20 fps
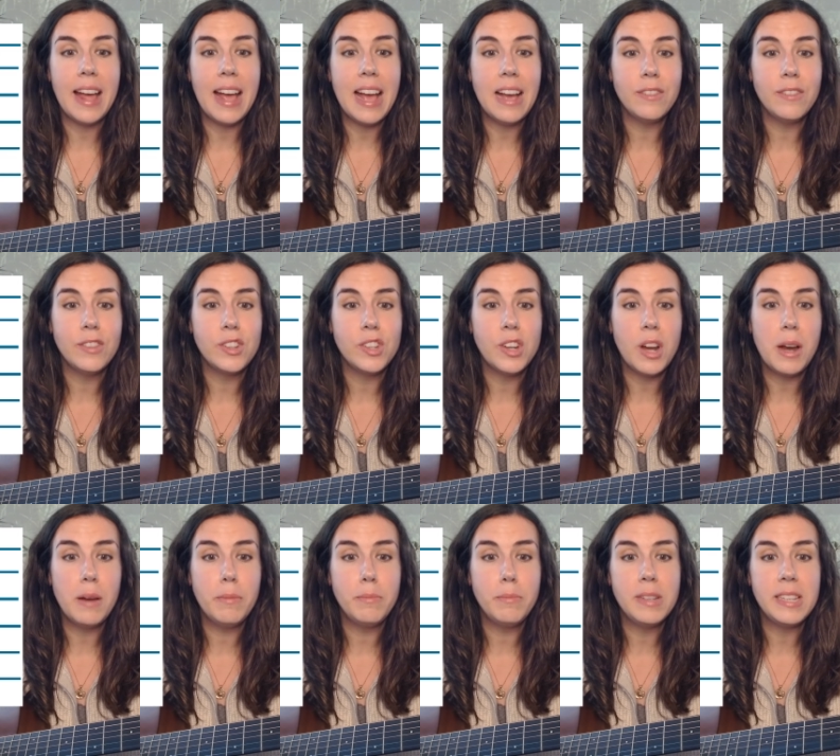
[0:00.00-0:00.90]
F
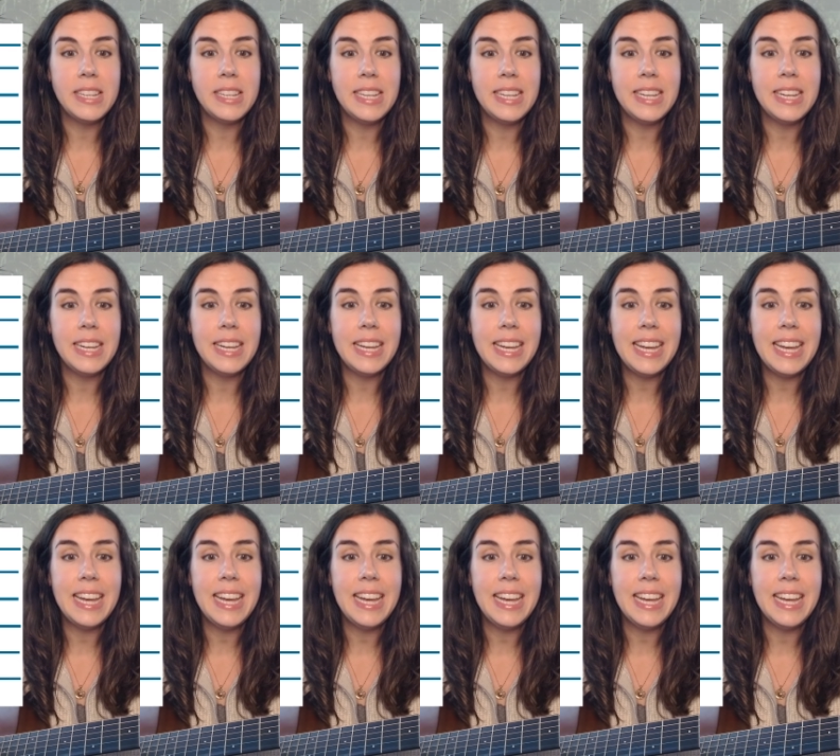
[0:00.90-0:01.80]
sharp, D,
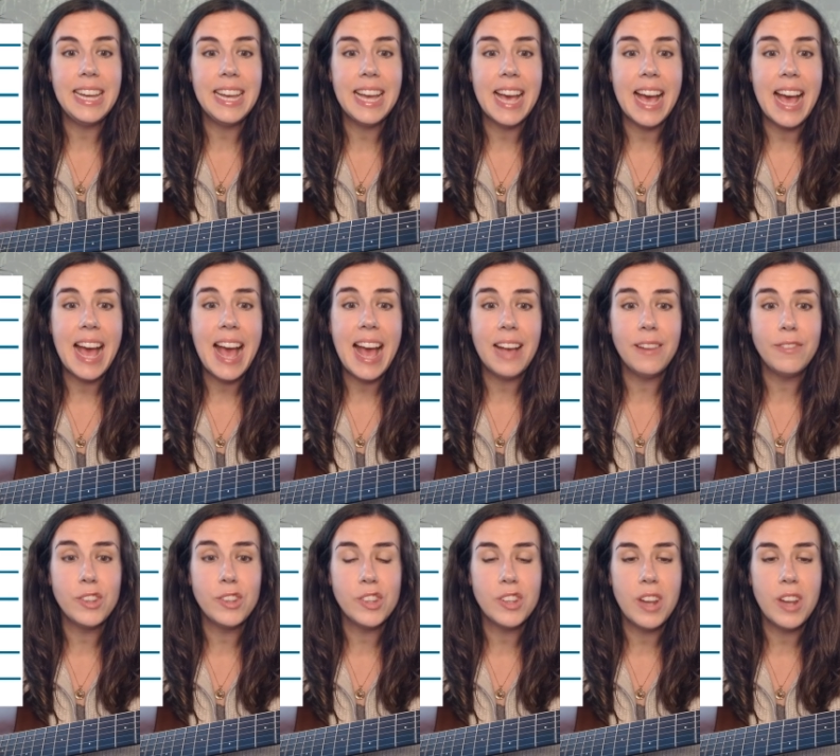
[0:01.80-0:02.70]
E, F
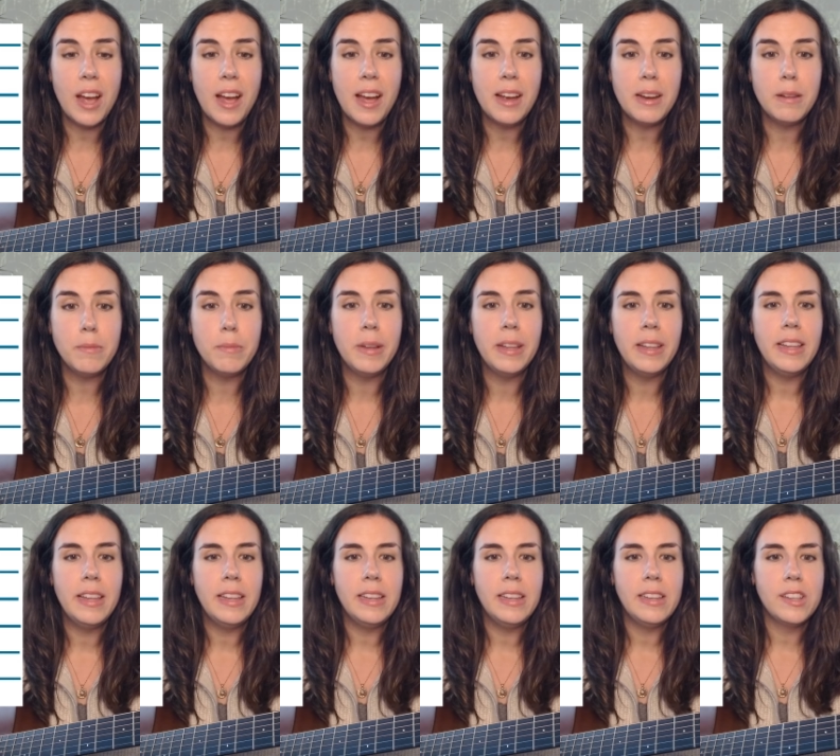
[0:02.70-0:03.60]
sharp,
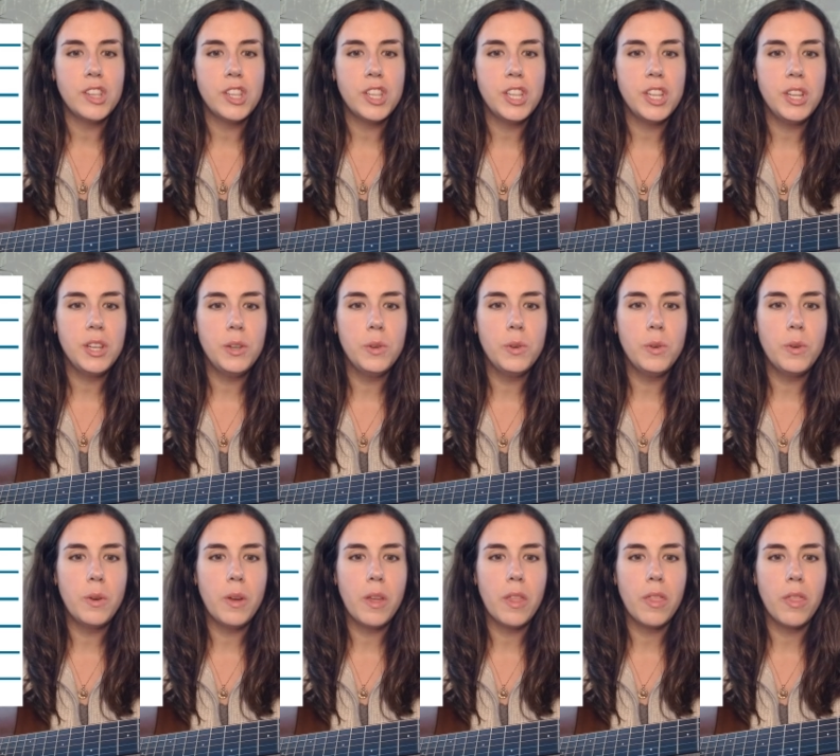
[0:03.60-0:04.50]
2,
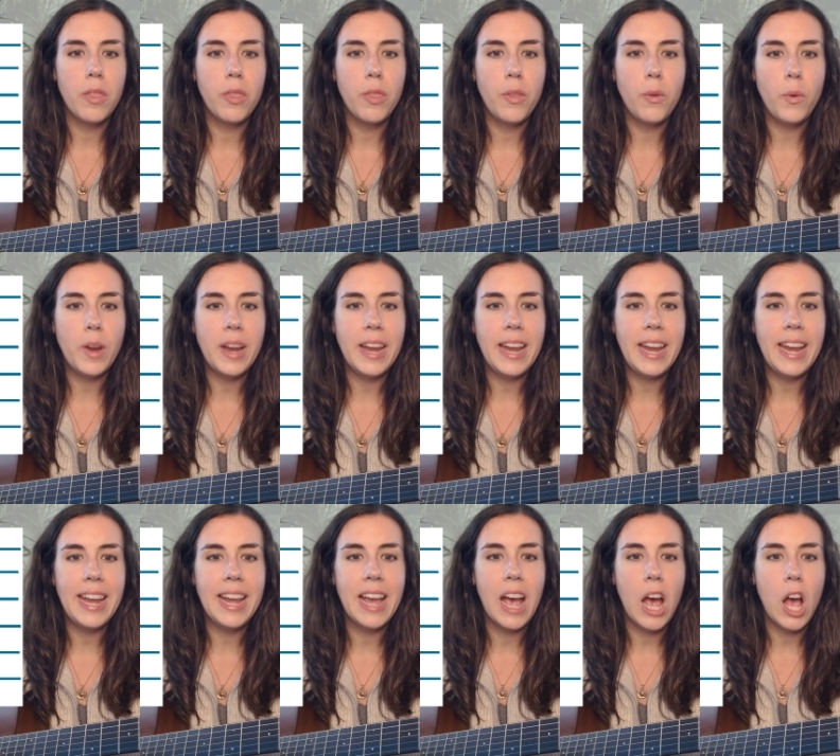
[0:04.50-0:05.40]
3,
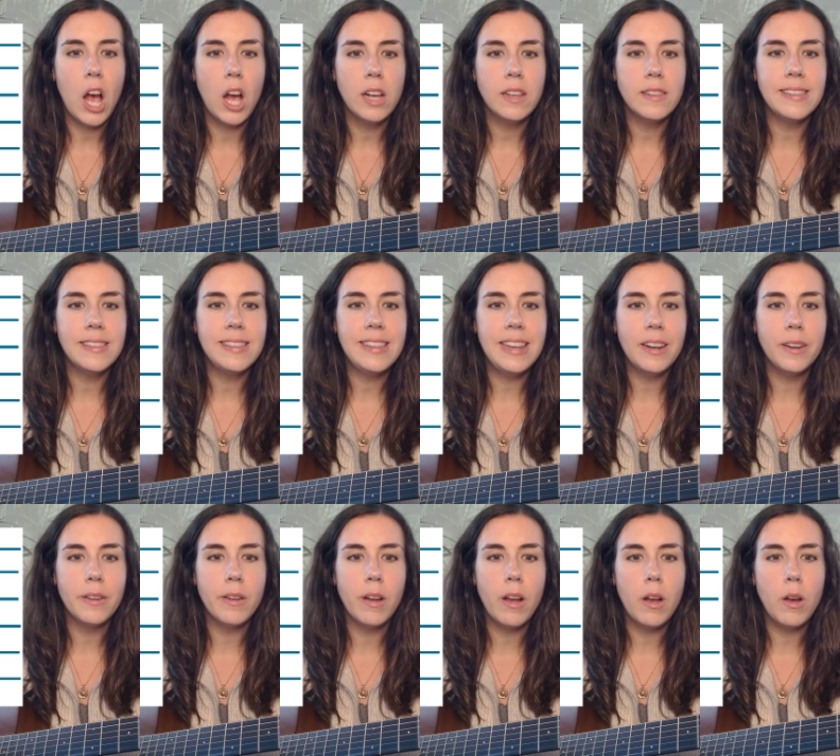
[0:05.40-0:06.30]

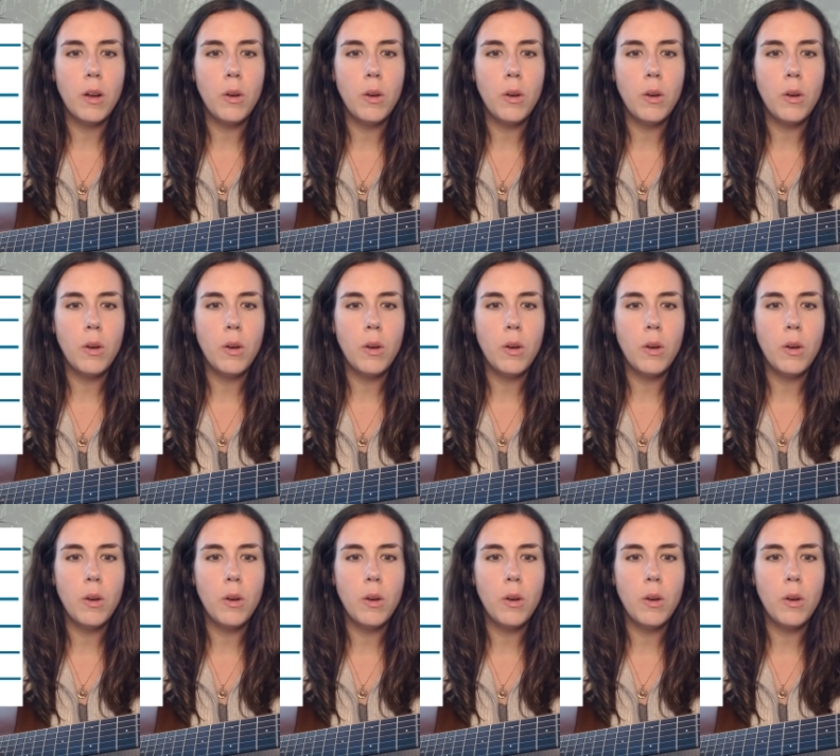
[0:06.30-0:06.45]
0,